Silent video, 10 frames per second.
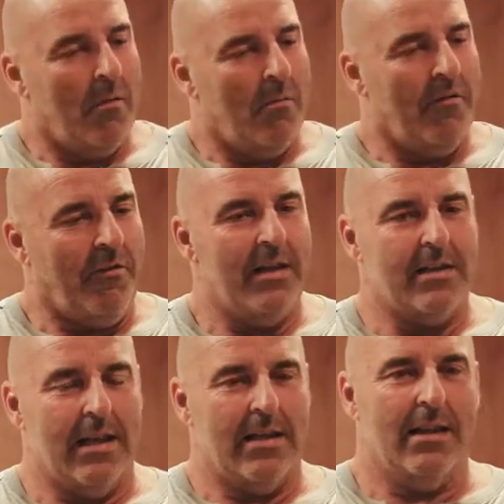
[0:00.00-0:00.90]
My friends
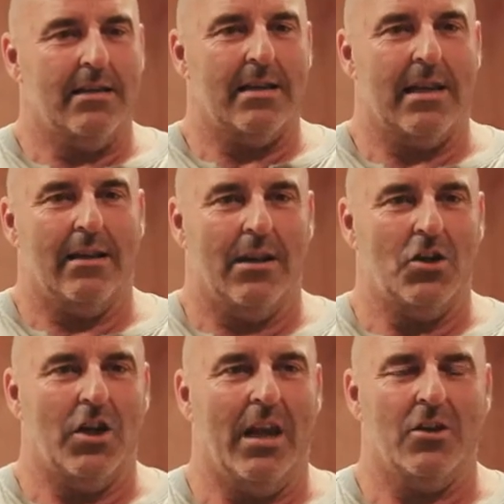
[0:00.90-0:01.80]
said things had started to
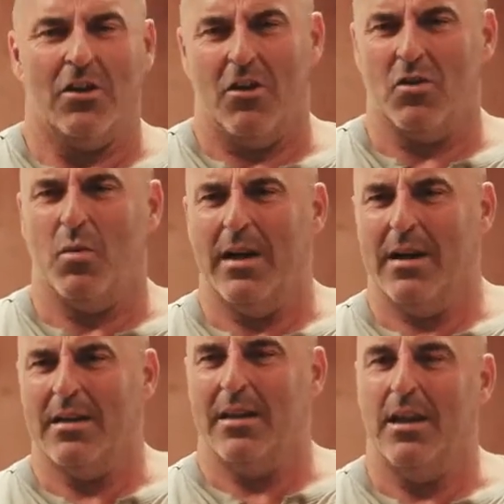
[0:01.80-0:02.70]
change, I'd lost weight and
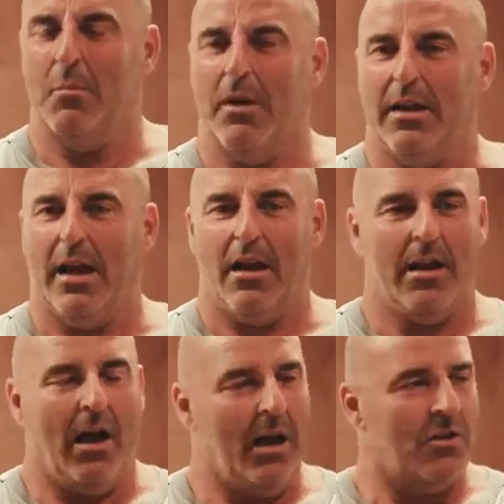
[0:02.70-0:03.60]
this and the other, but again,
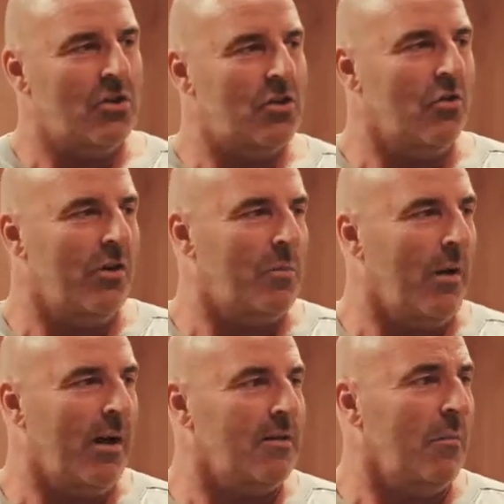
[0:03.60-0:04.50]
I just saw it as
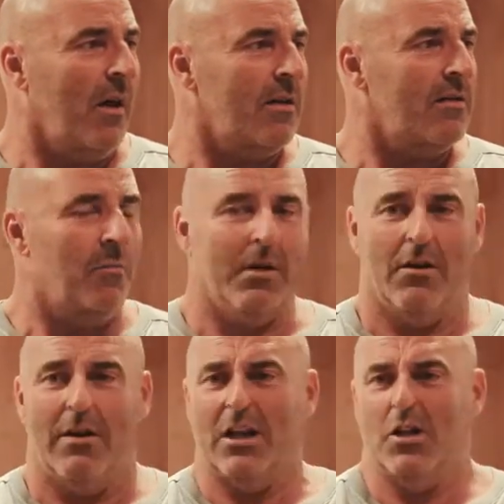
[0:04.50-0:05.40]
part and parcel of being
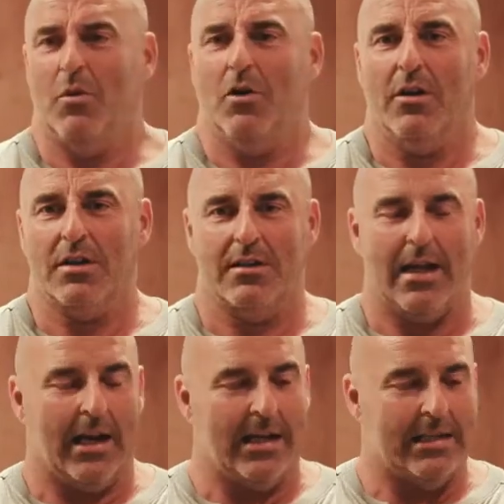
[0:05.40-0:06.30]
in a relationship. You've got to
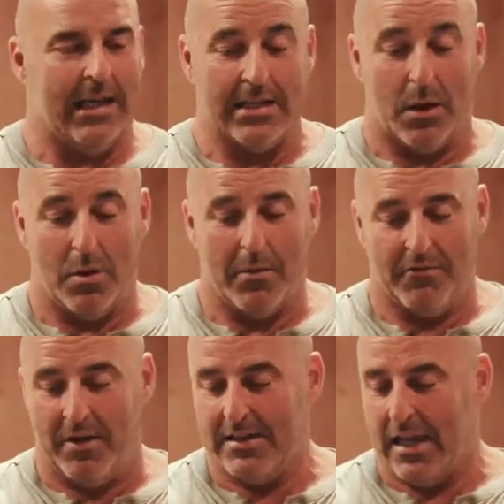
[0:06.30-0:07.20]
tackle these things. One of my
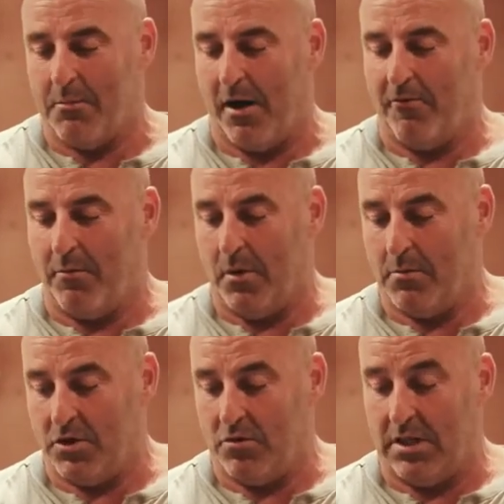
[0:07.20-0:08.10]
friends came back from
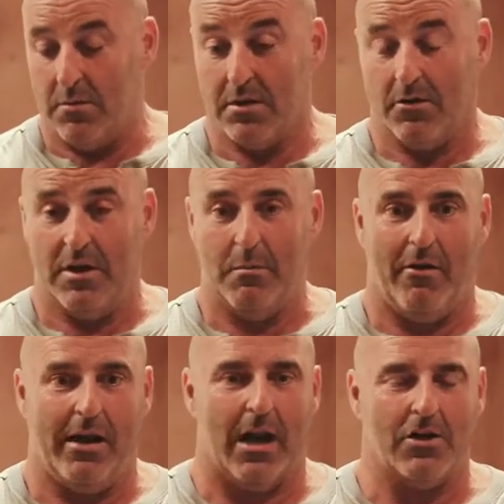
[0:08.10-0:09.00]
on duty, he was a Green
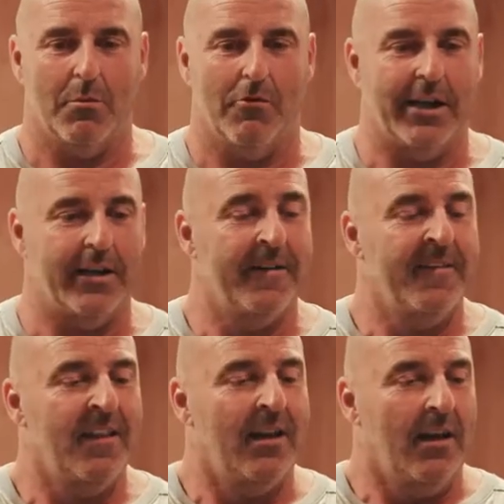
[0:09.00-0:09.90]
Beret, actually, Marine.
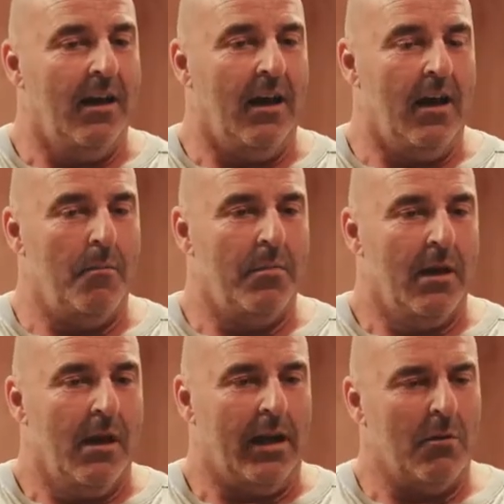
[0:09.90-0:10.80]
And
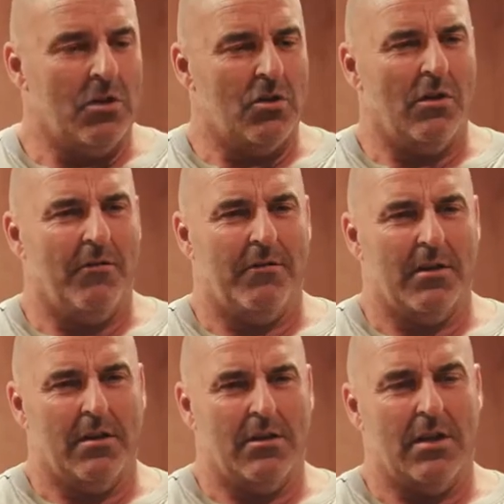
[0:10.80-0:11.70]
I was sort of
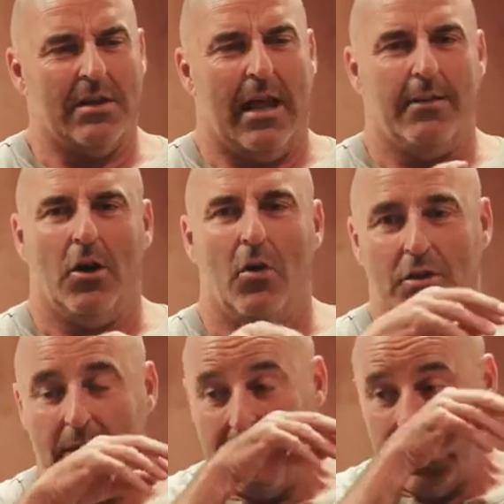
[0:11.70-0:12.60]
just starting the
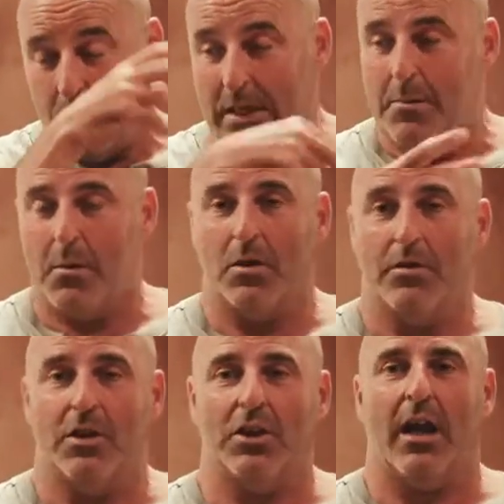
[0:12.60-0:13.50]
coaching there, so he came in, wanted a
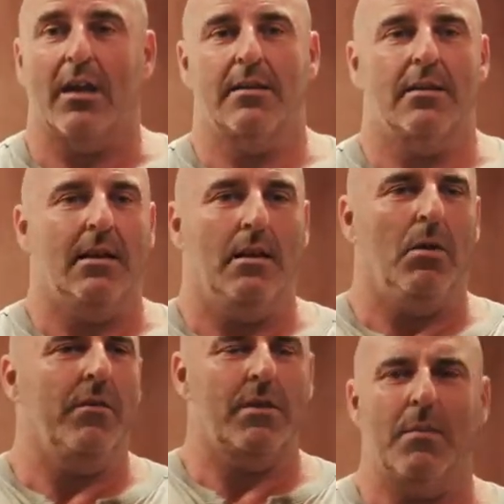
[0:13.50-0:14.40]
bit of chat, because one of his